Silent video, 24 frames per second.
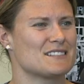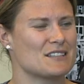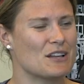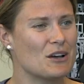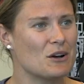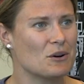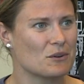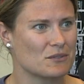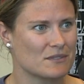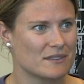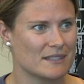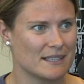
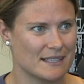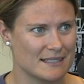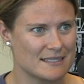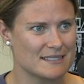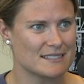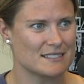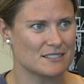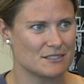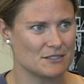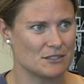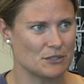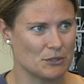no,
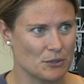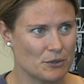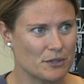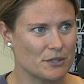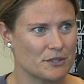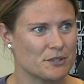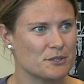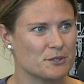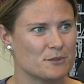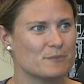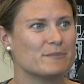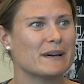that's, you
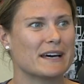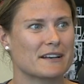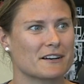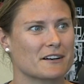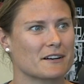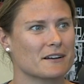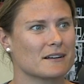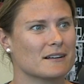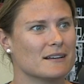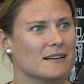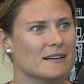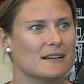can do
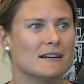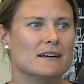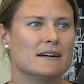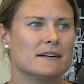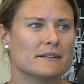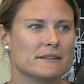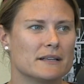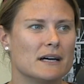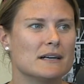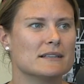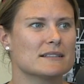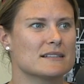better.
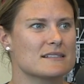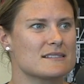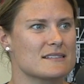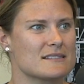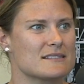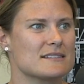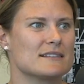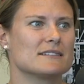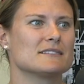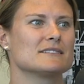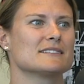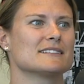Not
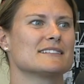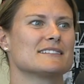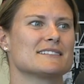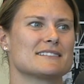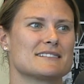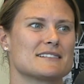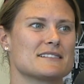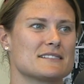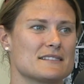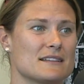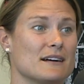necessarily this is